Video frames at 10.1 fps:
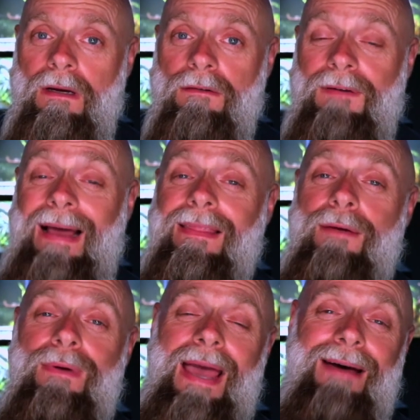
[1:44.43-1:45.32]
Finally,
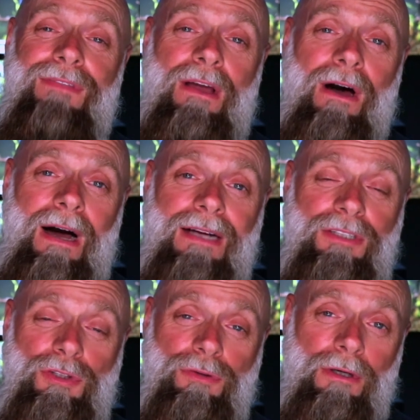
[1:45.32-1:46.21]
we have the
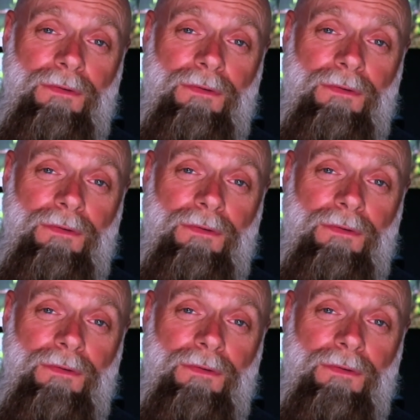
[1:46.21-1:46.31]
auxotroph,